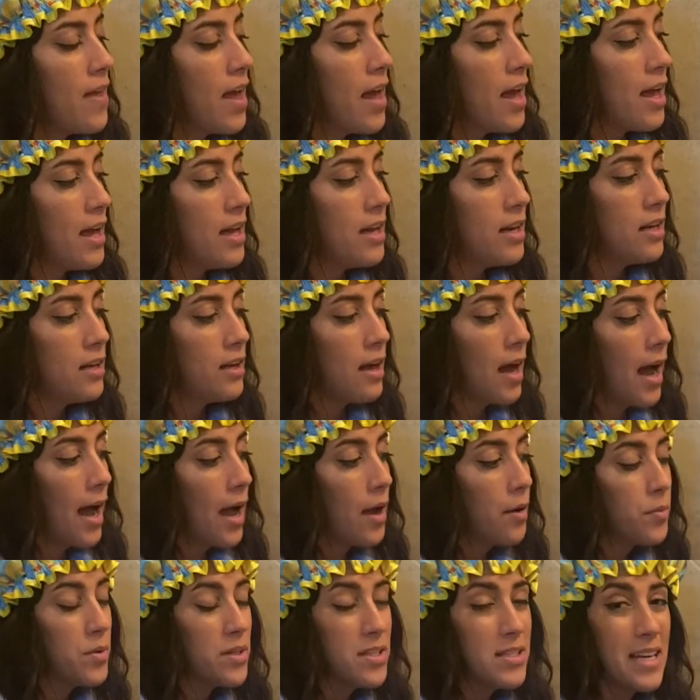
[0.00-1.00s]
then
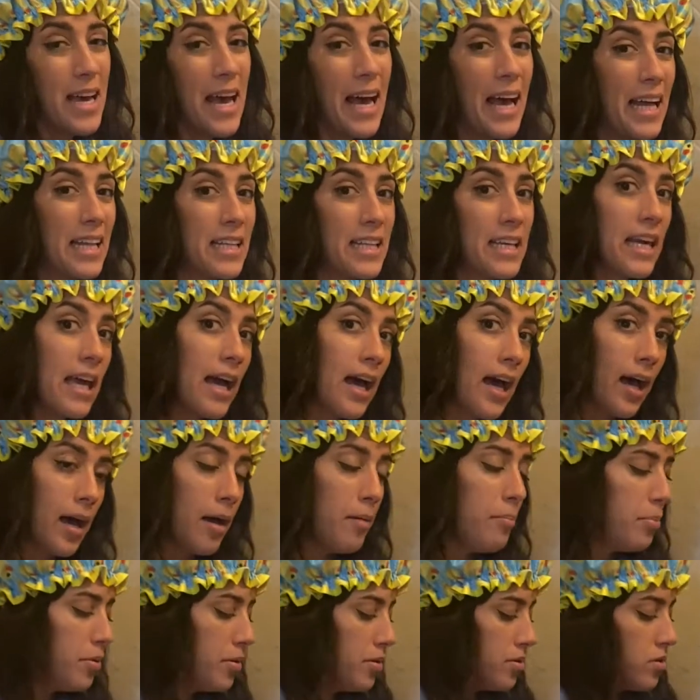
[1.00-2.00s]
I would tally
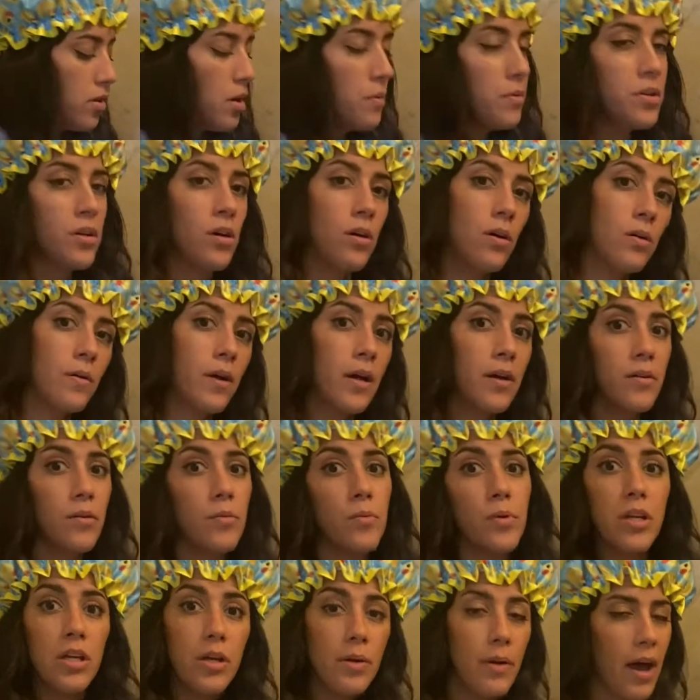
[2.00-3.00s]
up. So I would go around,
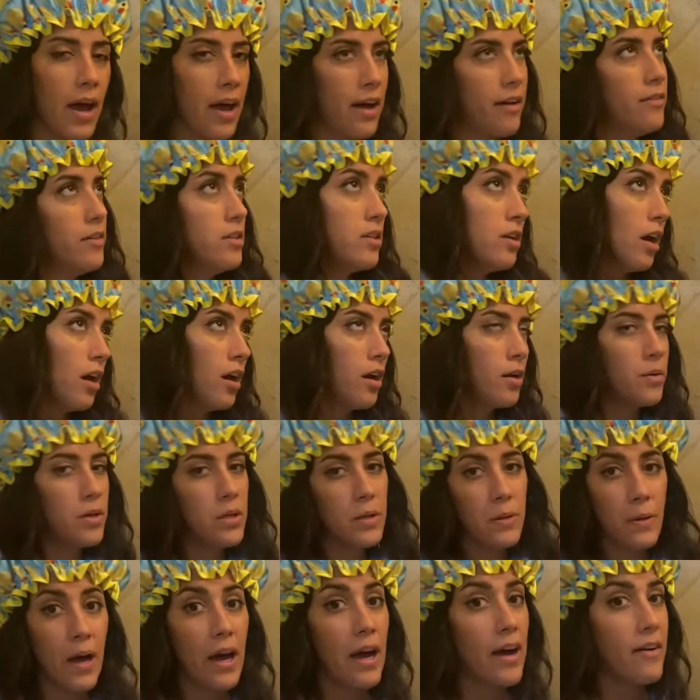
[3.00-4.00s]
what do you have? A dog, what do
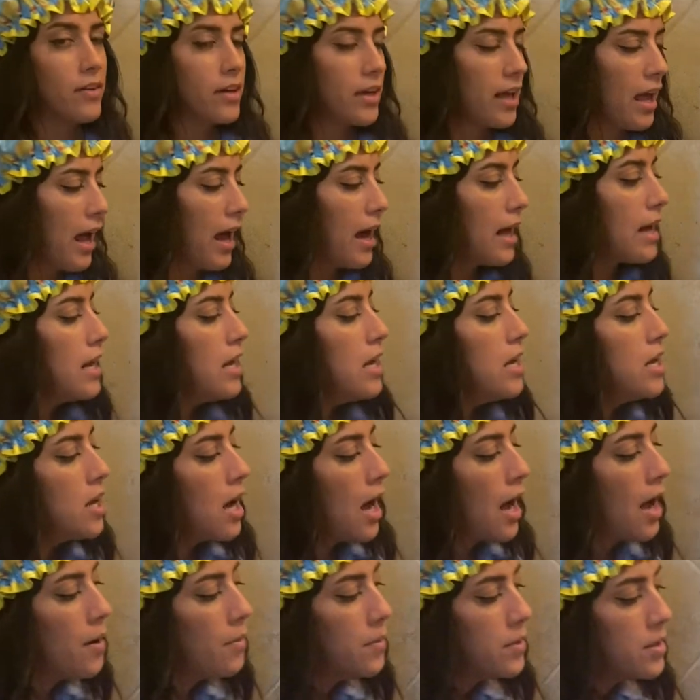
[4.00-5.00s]
you have? A cat.
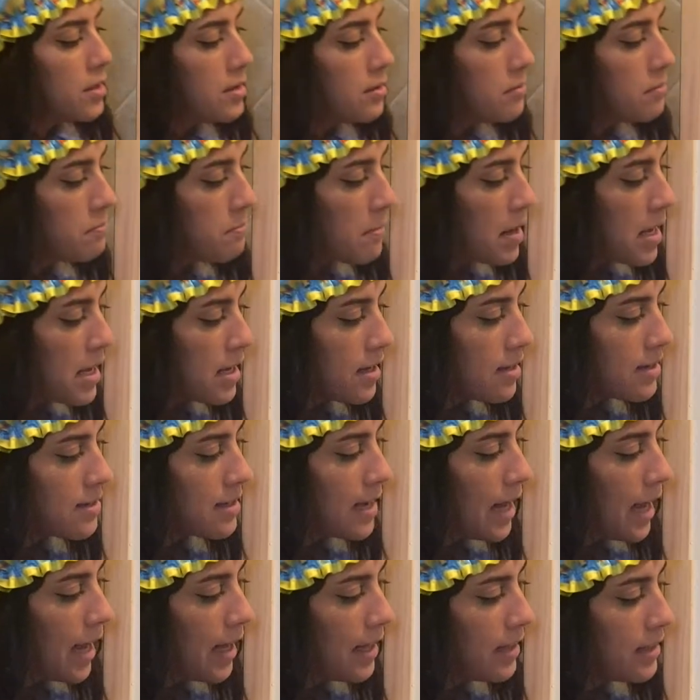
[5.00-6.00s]
I would make
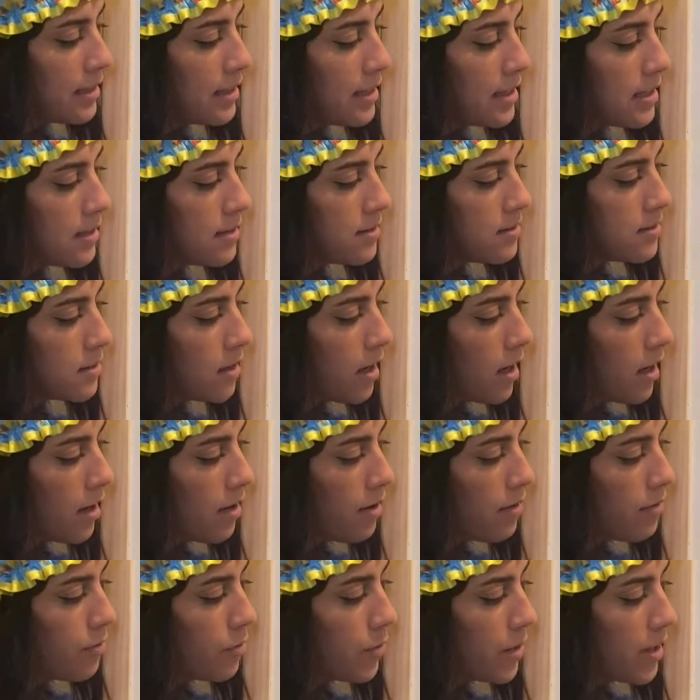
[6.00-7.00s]
tallies
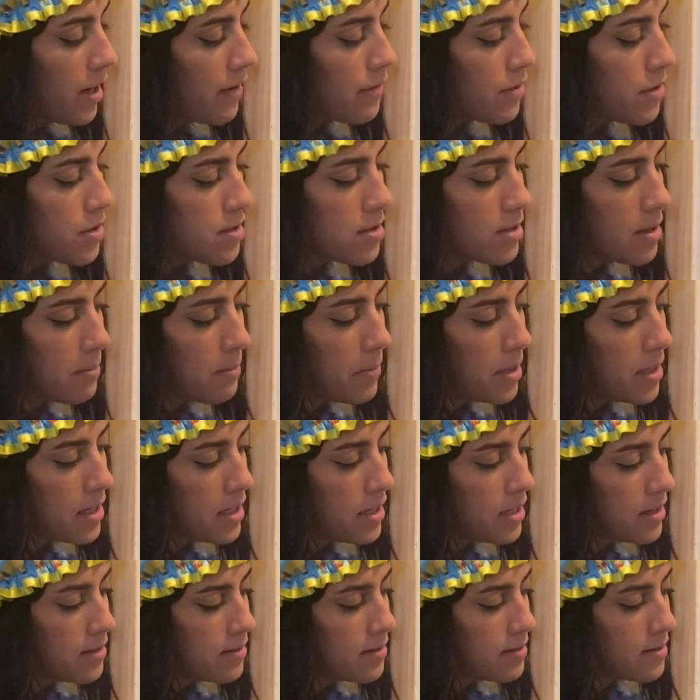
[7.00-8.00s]
of whenever
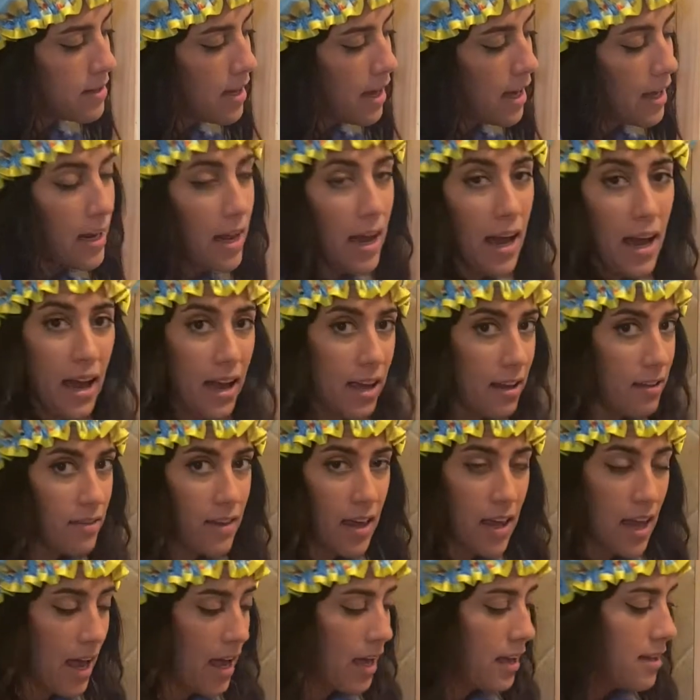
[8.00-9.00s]
somebody said I
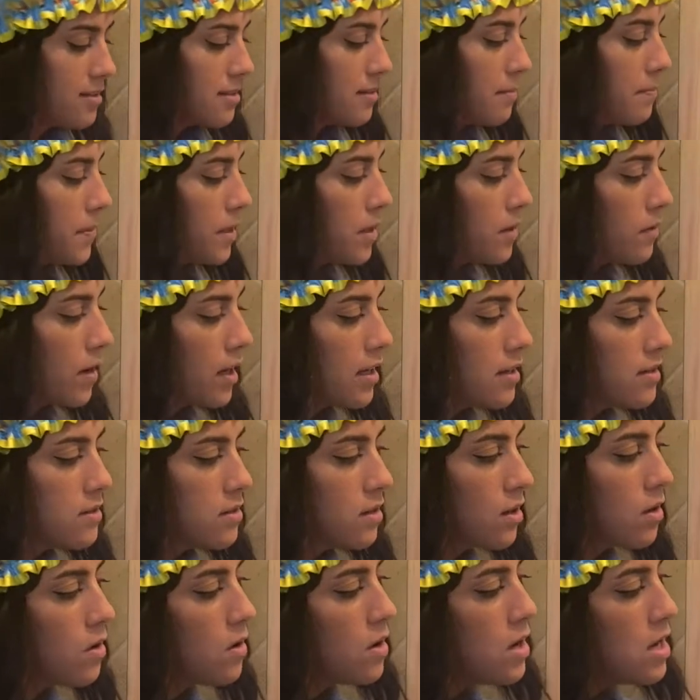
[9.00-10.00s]
they had something, right?
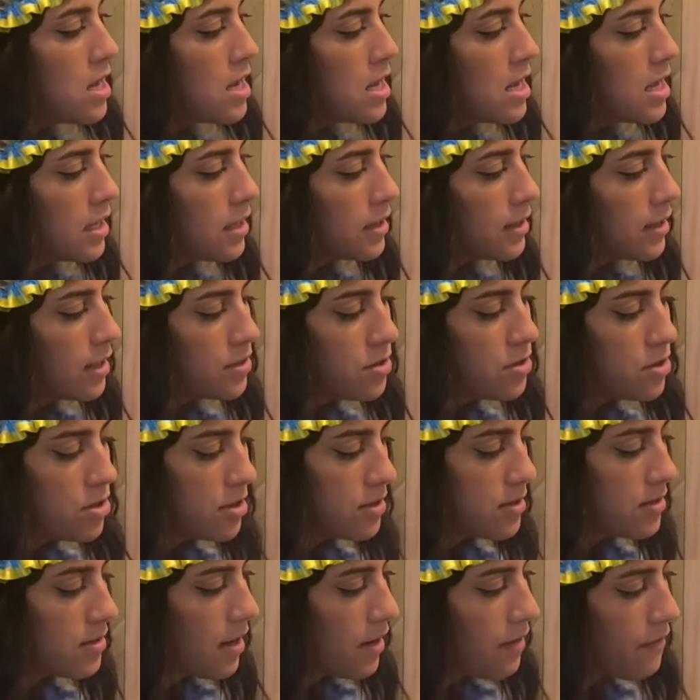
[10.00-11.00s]
So let's
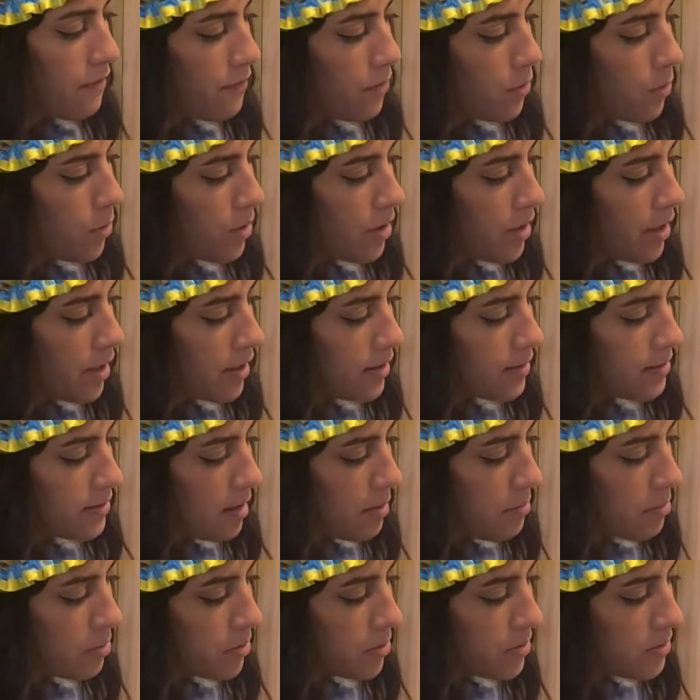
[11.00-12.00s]
just say for
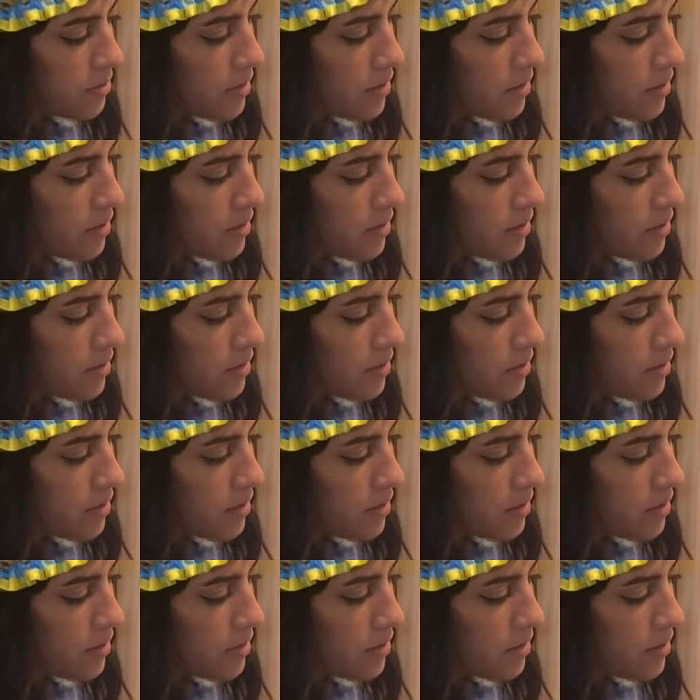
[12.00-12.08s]
example's